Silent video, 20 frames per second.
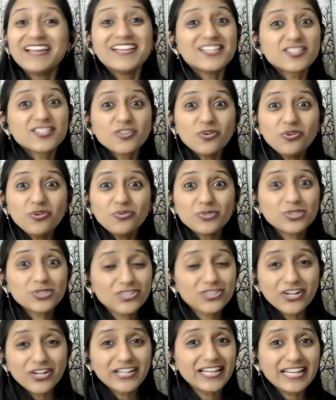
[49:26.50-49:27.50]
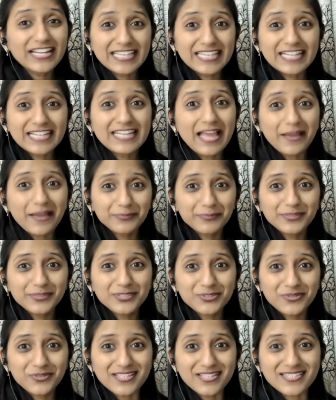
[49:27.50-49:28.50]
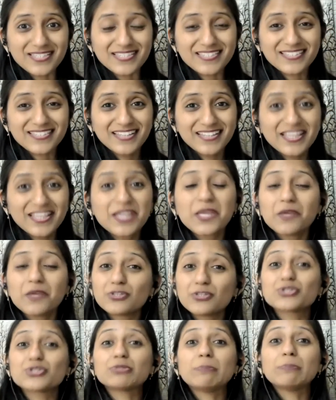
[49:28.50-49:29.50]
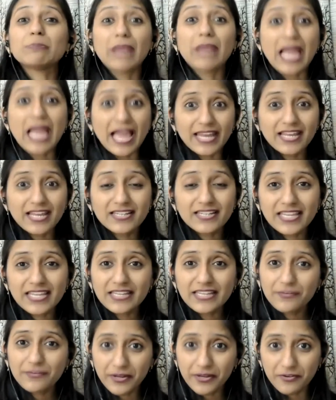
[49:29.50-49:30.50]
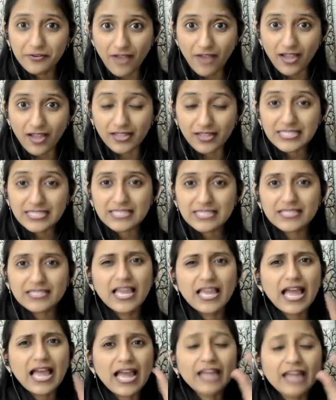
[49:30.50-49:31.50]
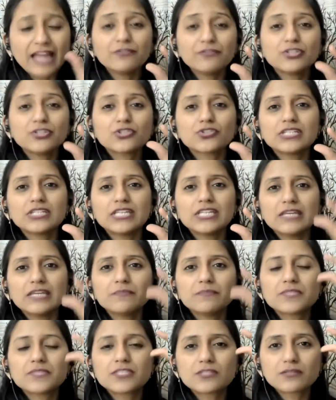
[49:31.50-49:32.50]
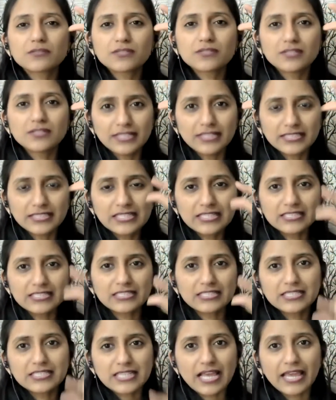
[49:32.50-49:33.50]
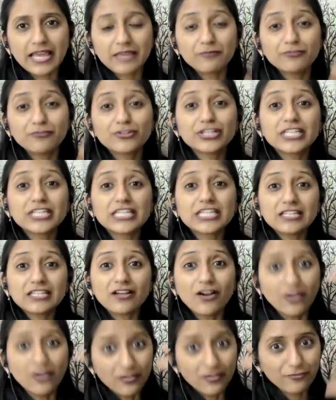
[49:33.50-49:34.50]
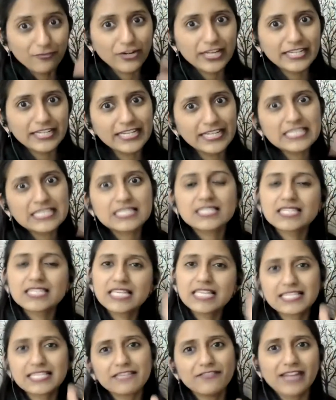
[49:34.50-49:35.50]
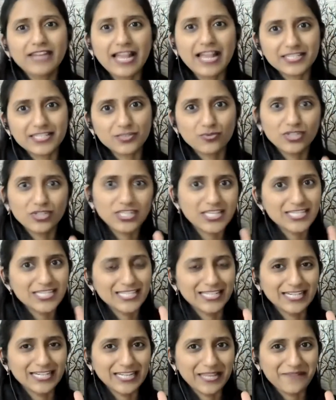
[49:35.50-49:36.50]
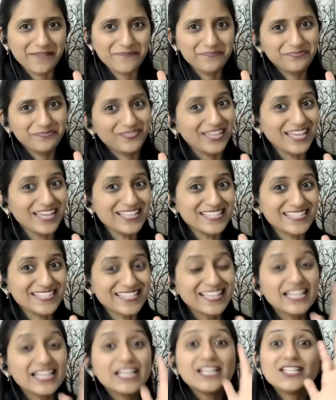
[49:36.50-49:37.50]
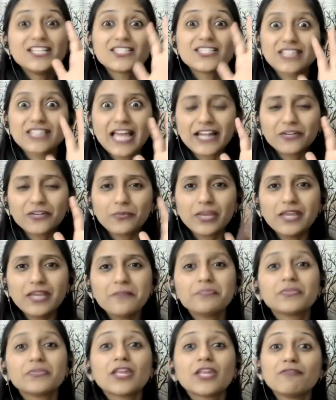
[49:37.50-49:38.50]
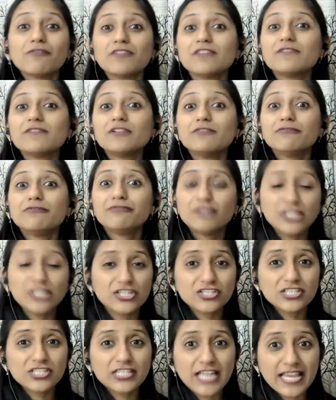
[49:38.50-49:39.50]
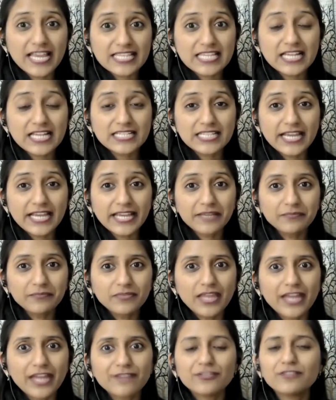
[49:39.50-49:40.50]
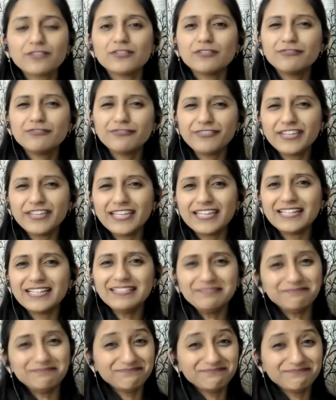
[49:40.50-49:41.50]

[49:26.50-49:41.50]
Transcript: So we should not let that happen to us. We should plan our day in advance and we should keep little time for at least 6-7 activities in a day. Yes. So that way, we will fully utilize our time and we will feel